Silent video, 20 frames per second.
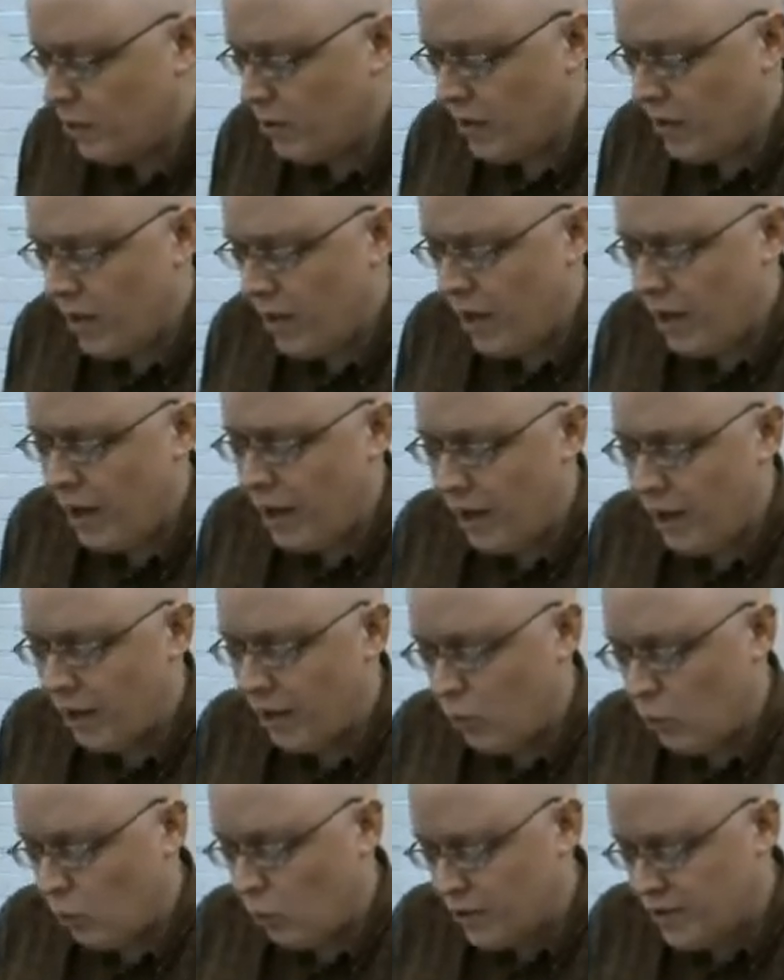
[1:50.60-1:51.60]
don't
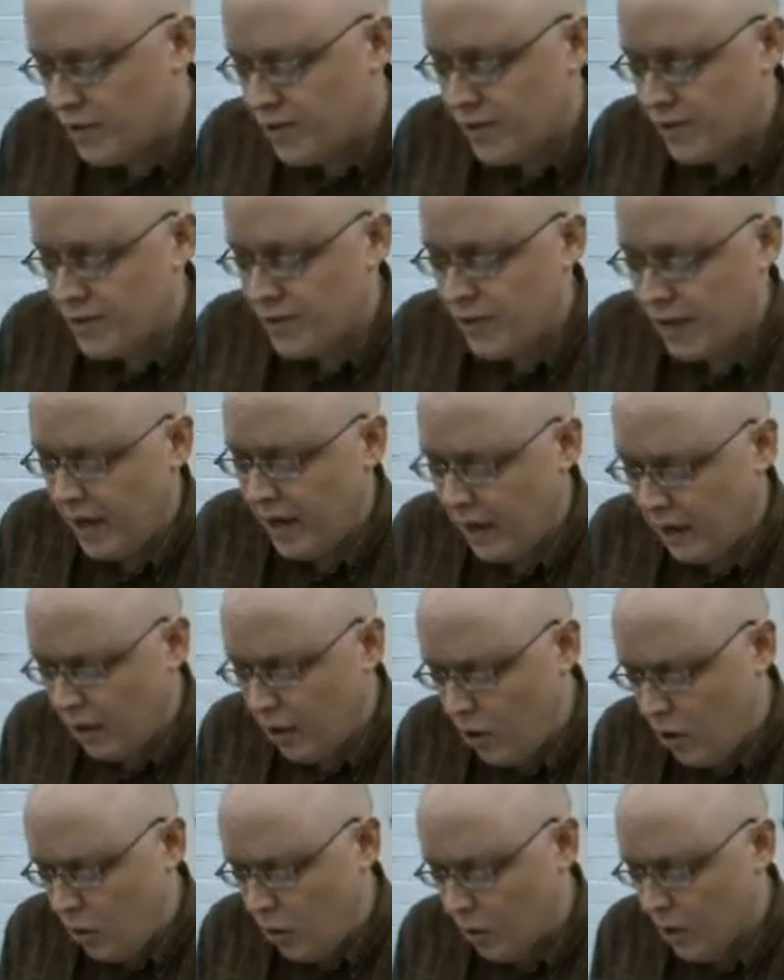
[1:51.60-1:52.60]
care, wants to say
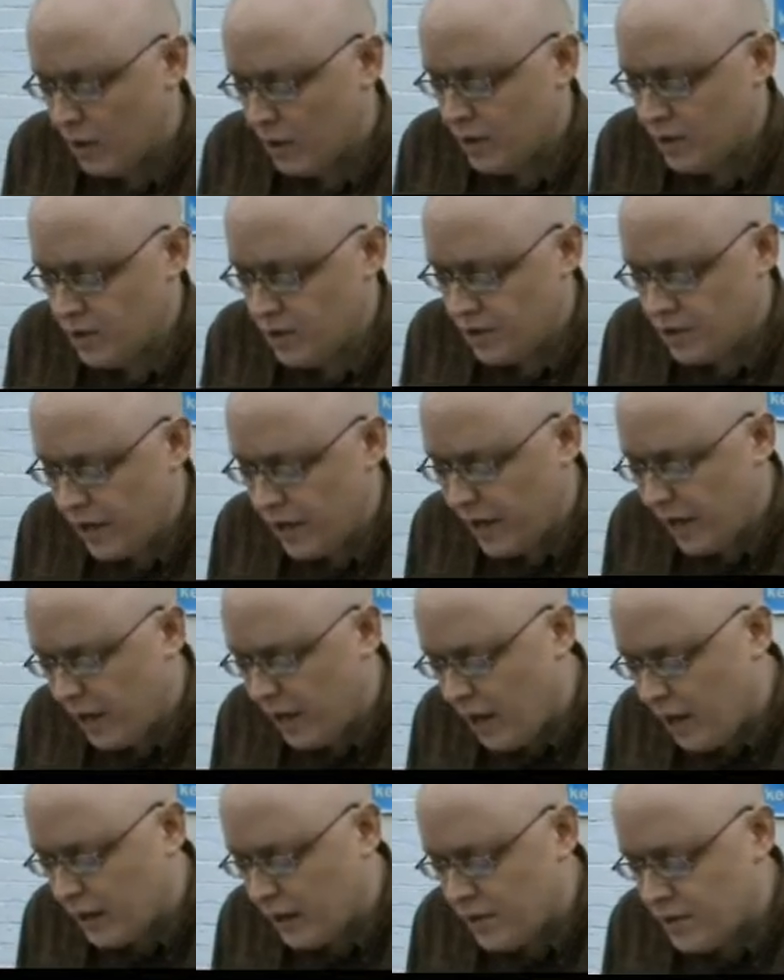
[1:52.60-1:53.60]
hello, shake
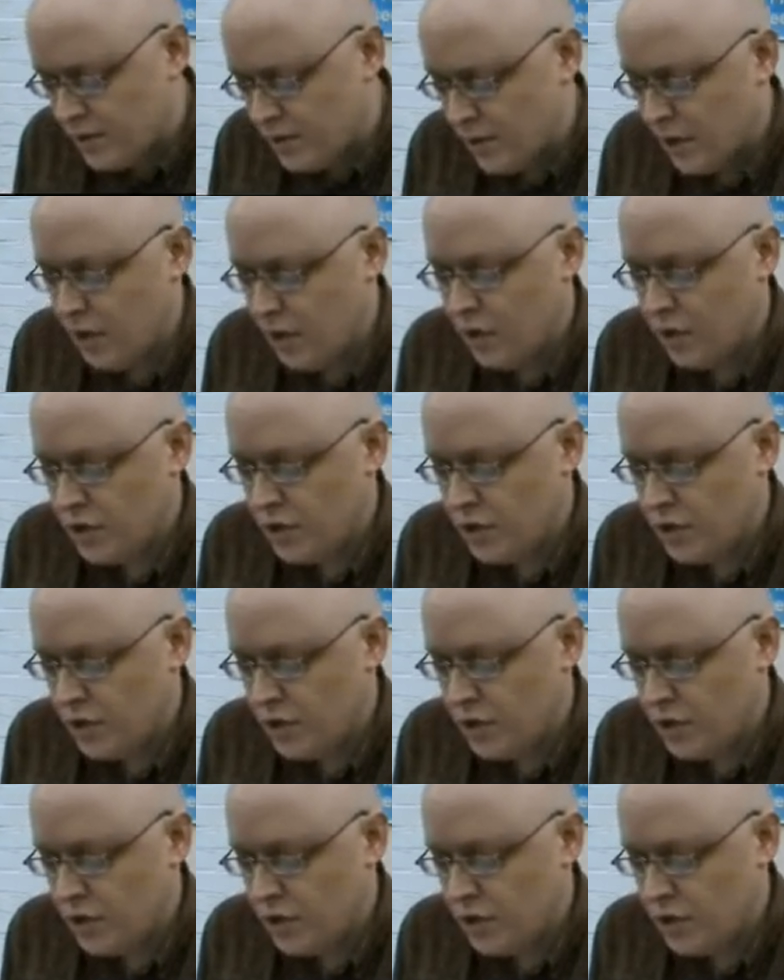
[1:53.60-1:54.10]
hands,